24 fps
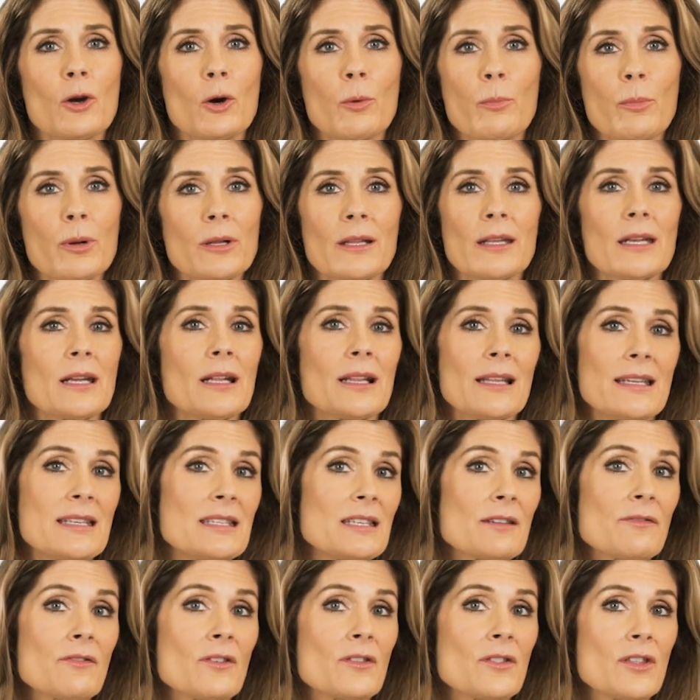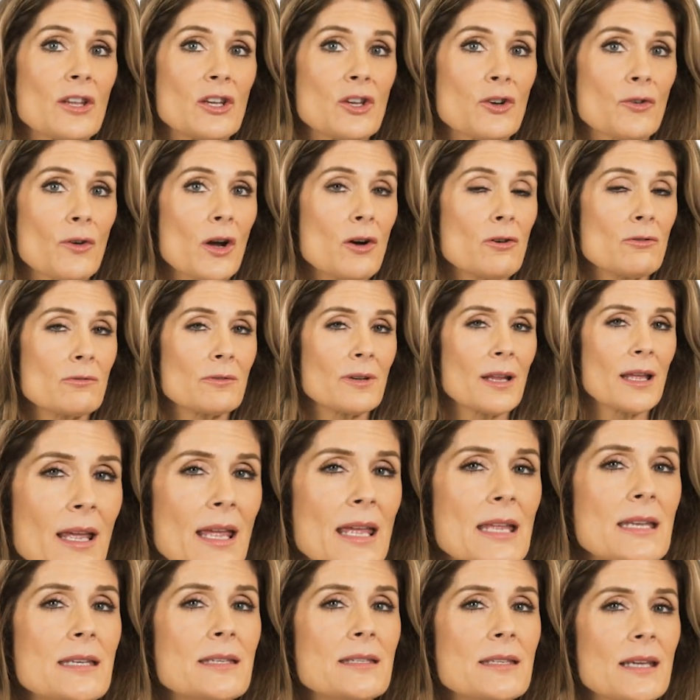or politically different than your own,
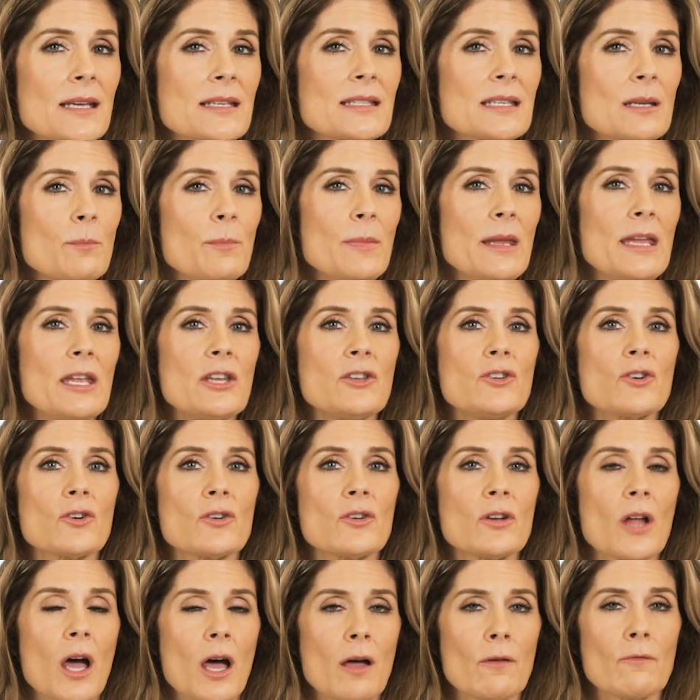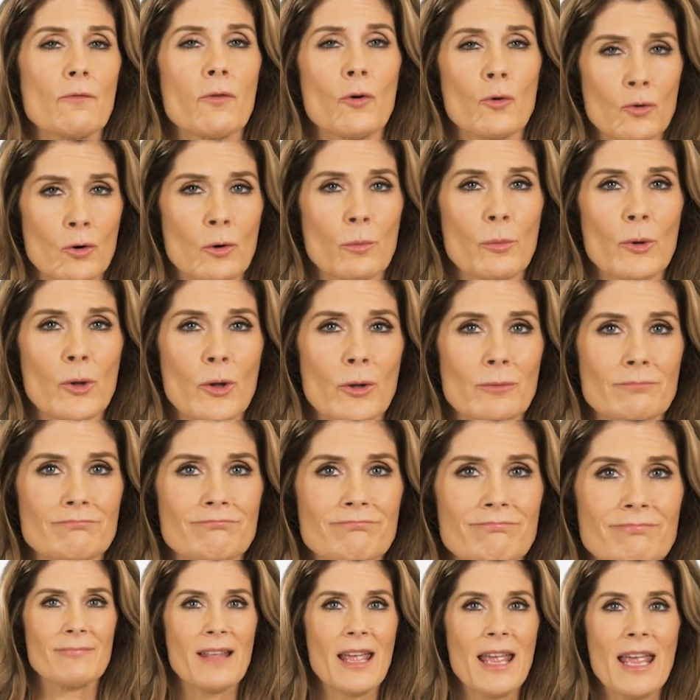it doesn't mean you're not vulnerable.
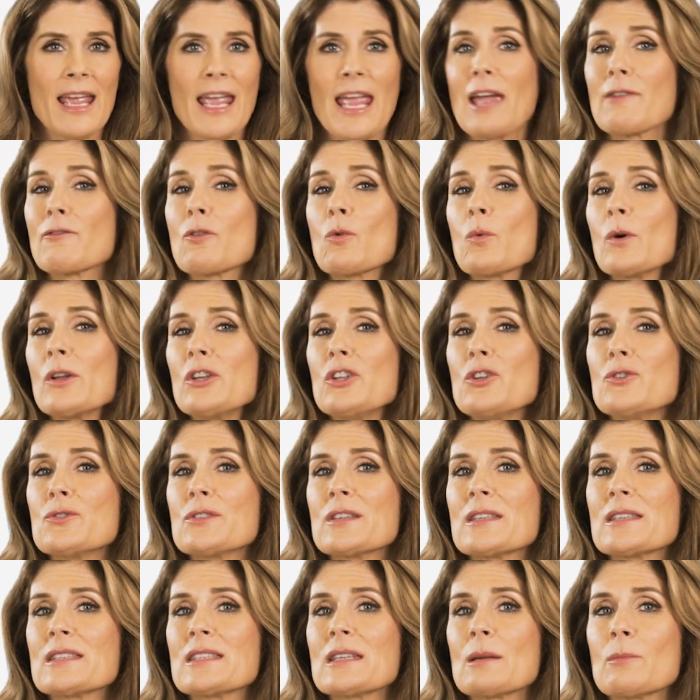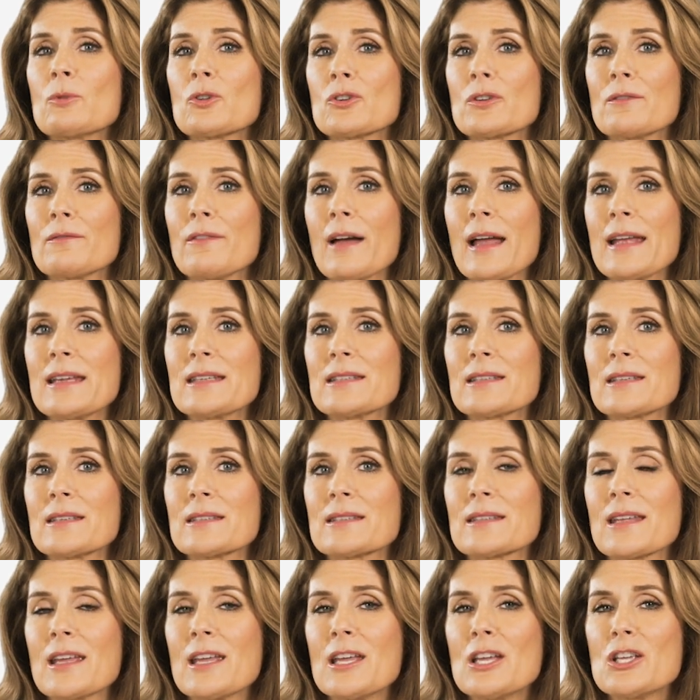Everyone uses similar
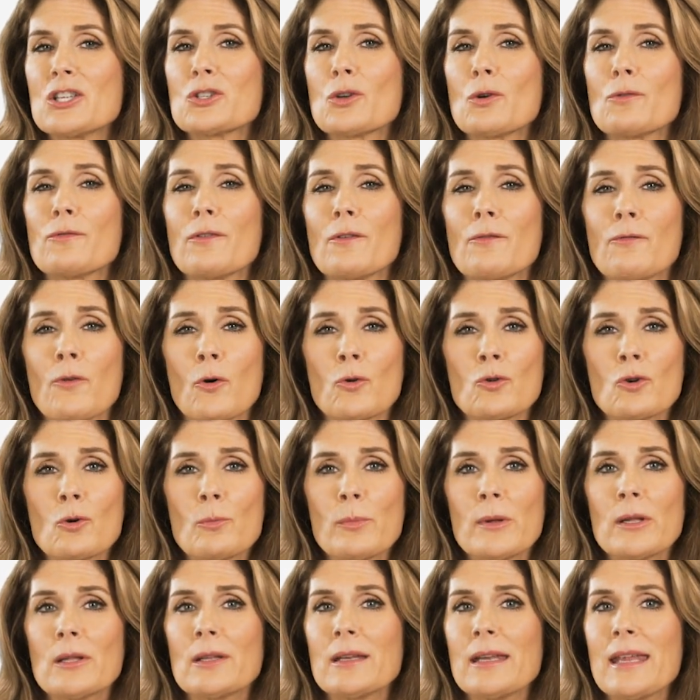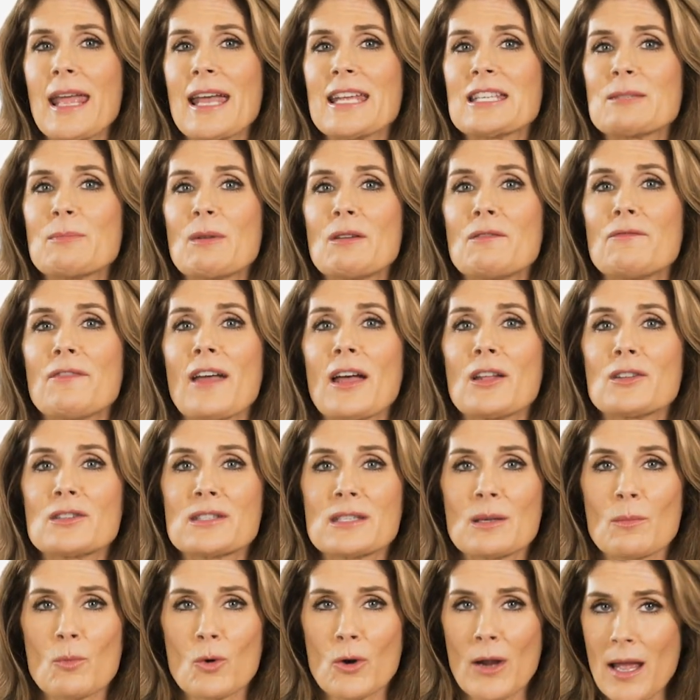devices, so if a vulnerability has been found
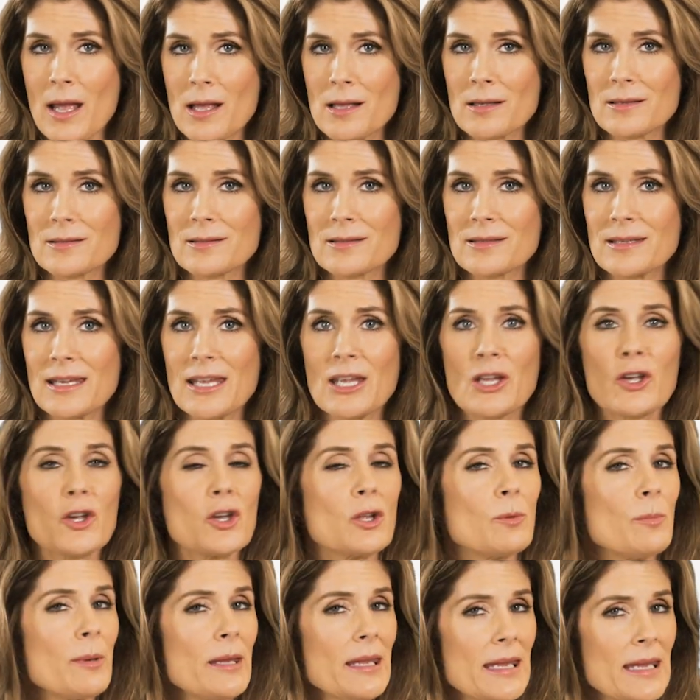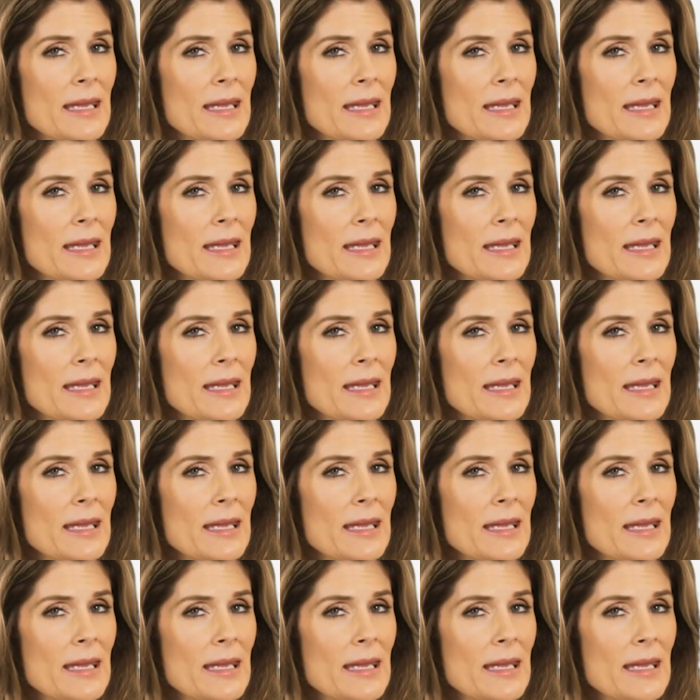somewhere else, it could be